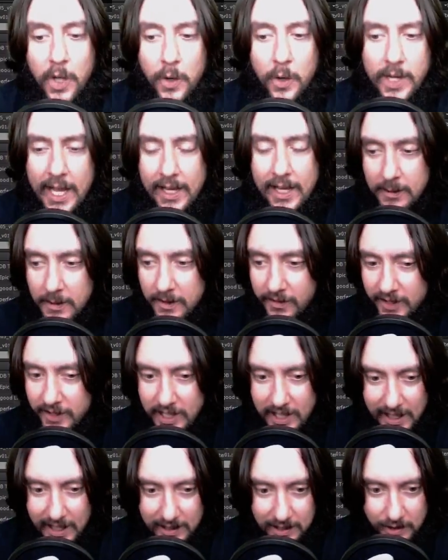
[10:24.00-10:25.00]
Oh yeah, let me
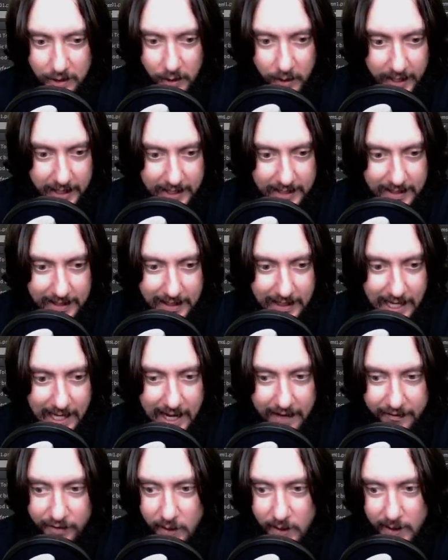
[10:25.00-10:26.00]
finish that story. See, I
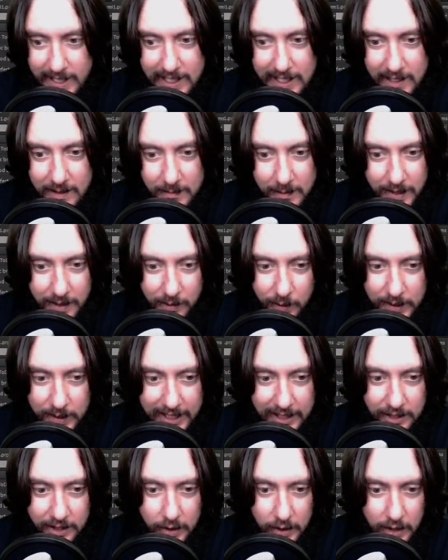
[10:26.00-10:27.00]
have no idea, but what
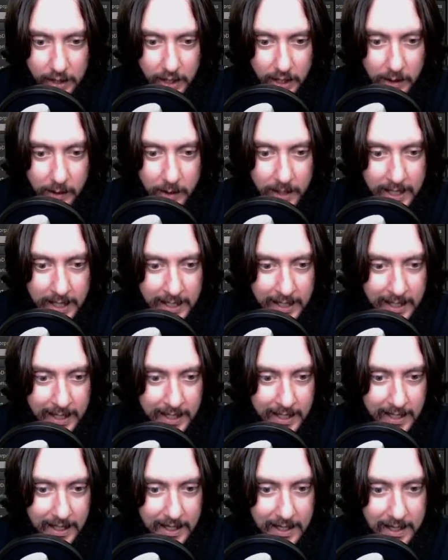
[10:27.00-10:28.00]
I do know
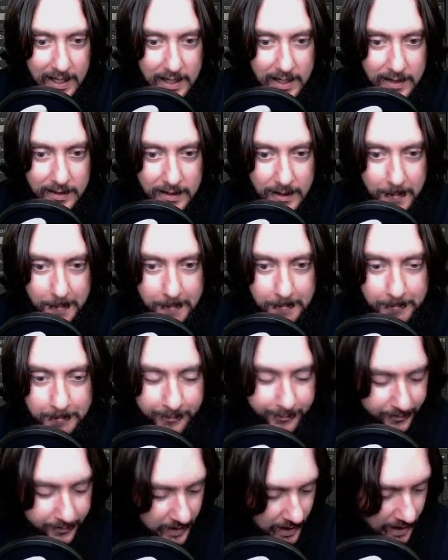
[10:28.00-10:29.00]
is
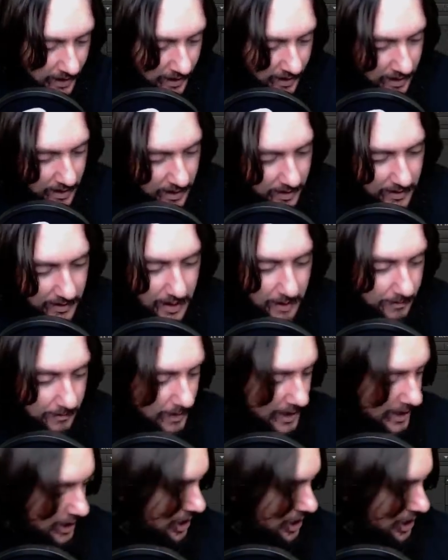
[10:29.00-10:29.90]
that my